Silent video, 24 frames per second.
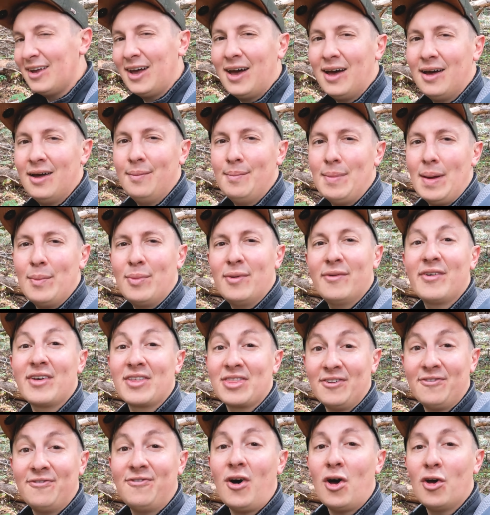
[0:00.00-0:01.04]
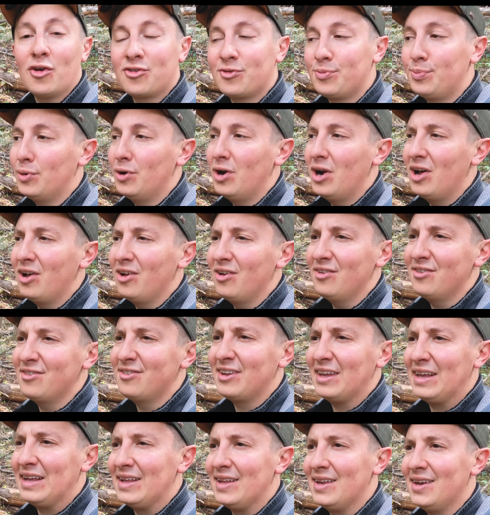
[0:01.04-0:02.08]
a member of like the false
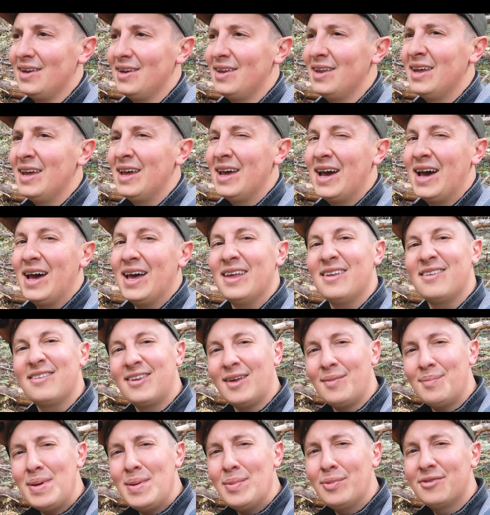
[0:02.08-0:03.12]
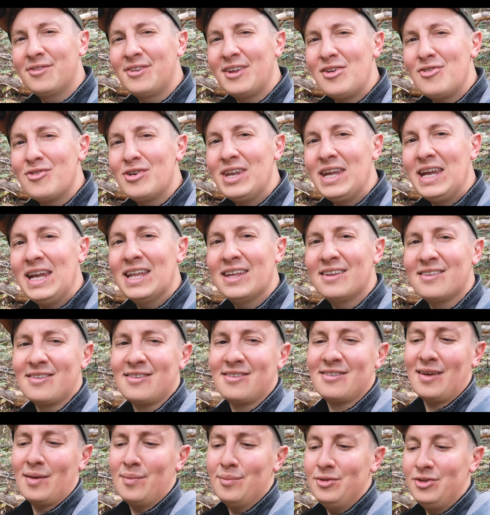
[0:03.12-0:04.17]
morels, and some people say you can eat it,
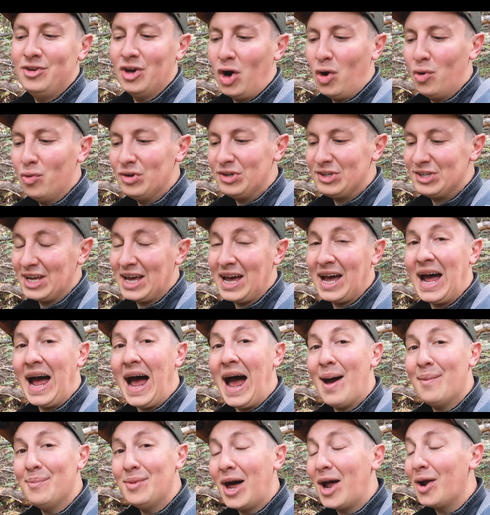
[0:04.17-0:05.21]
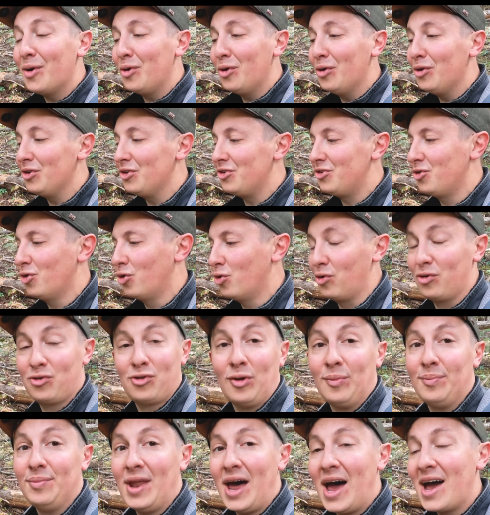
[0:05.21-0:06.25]
some don't. I'm not really sure,
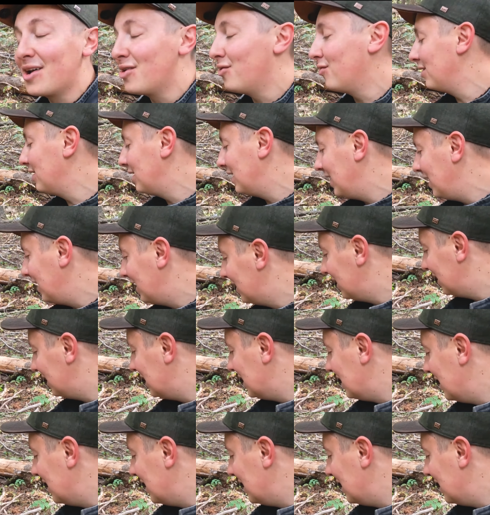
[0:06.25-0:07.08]
so I'm not going to eat it.